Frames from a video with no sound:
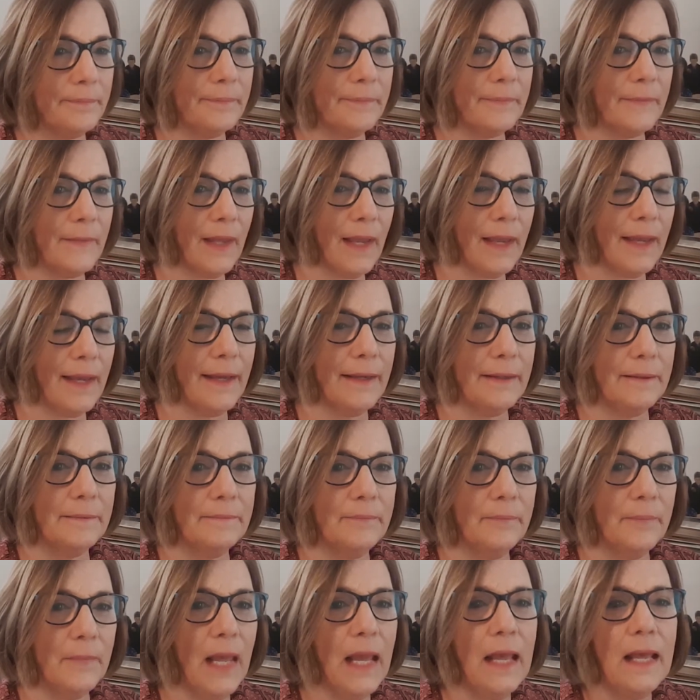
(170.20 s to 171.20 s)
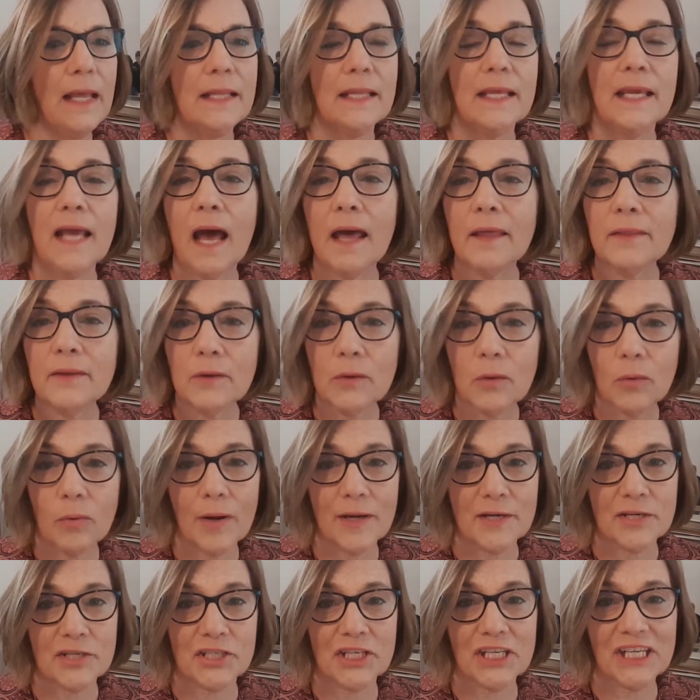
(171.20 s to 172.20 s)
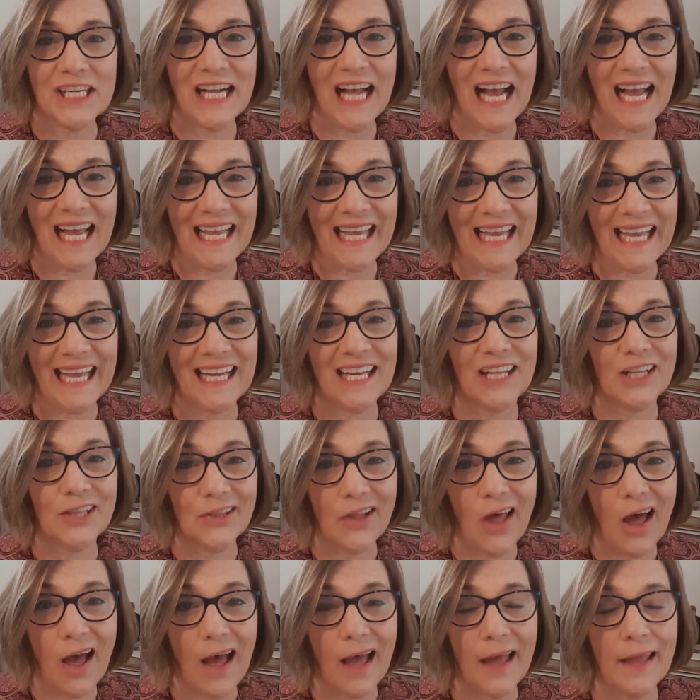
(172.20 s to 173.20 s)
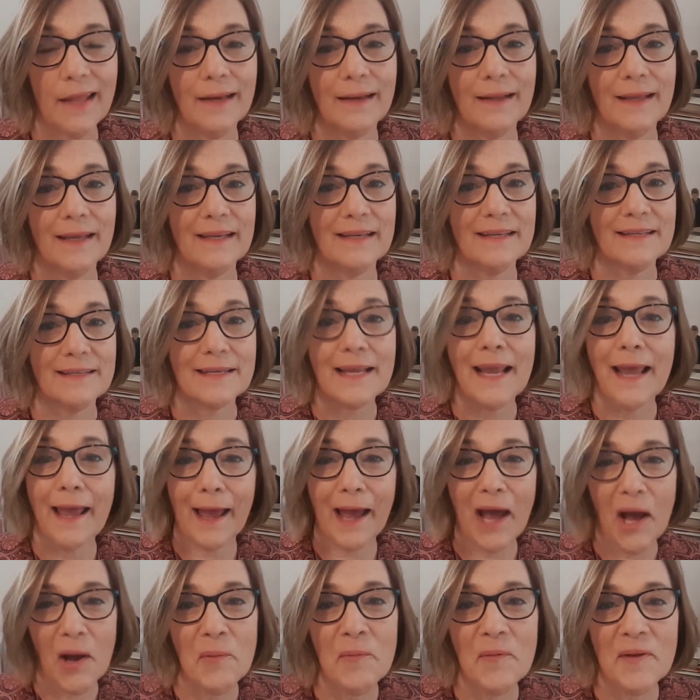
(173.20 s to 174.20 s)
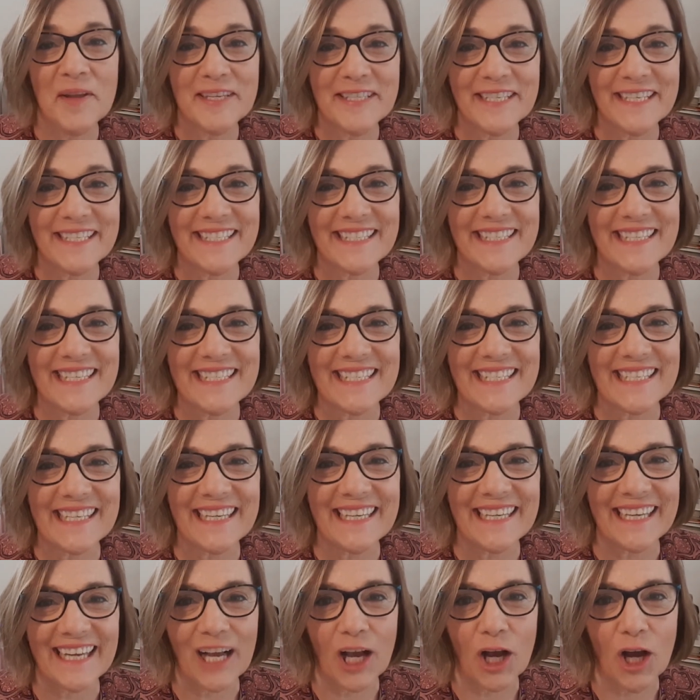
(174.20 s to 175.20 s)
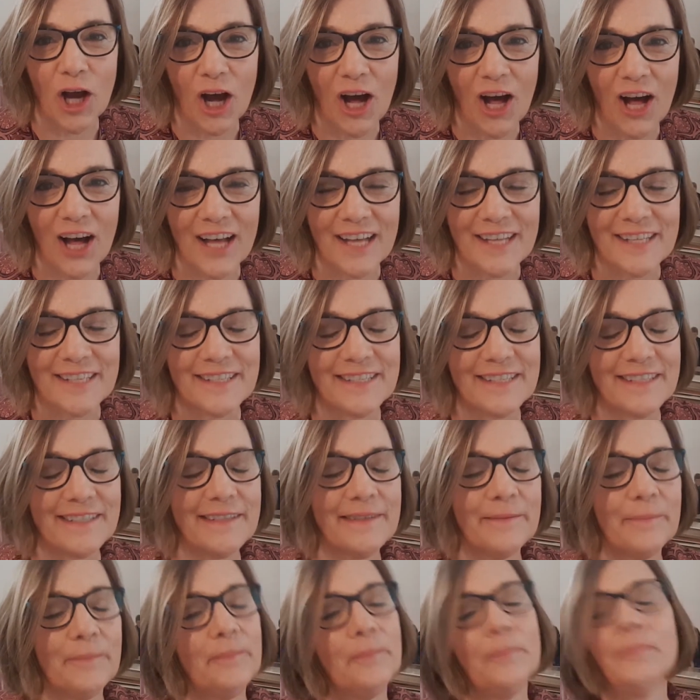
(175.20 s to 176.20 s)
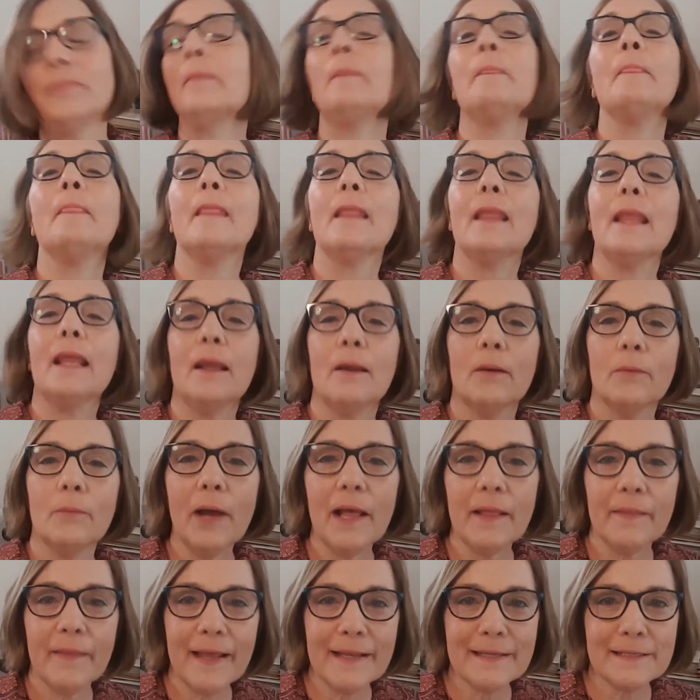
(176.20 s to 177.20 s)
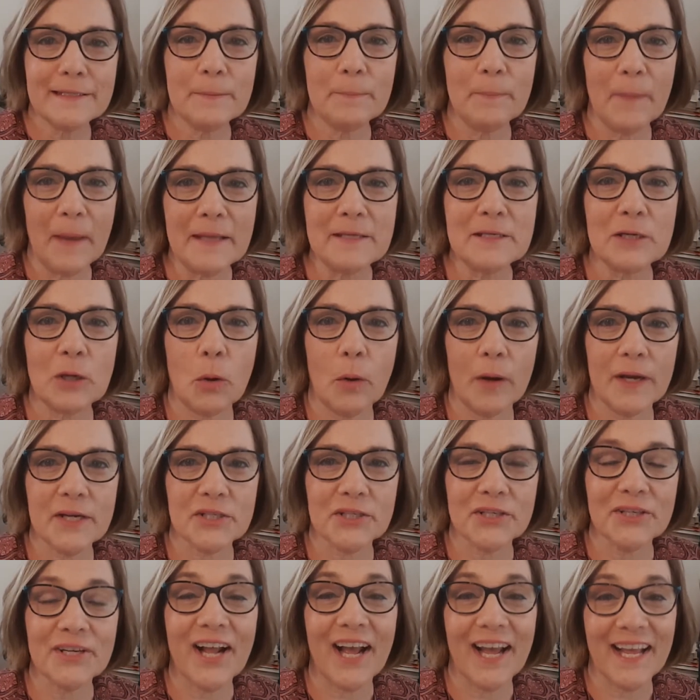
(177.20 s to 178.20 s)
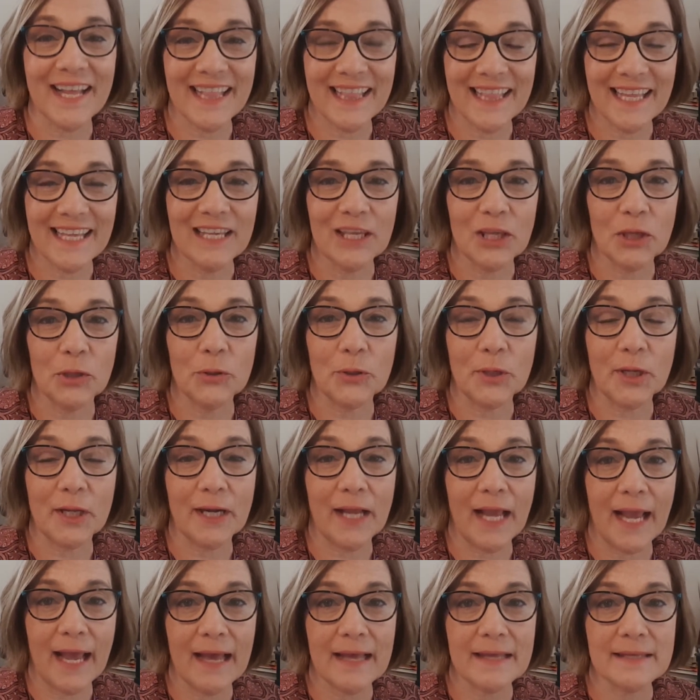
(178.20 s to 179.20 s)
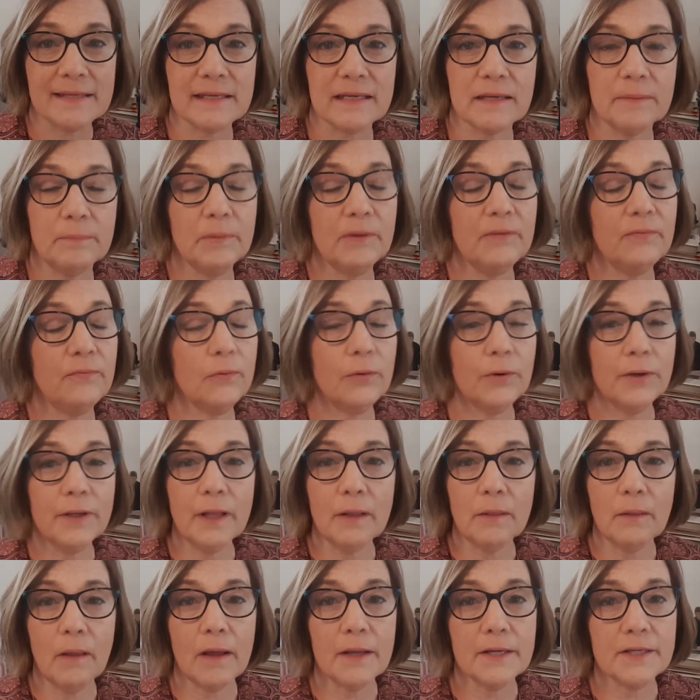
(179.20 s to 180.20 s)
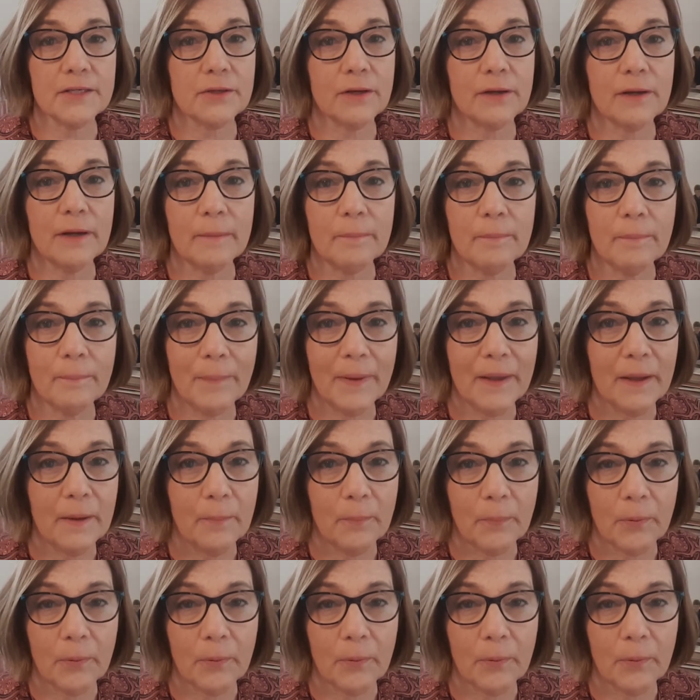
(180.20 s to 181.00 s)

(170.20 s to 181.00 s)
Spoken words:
Okay. The other question I get a lot is, how much is this going to cost? Well, that's the best question I think you can ask before you launch on a big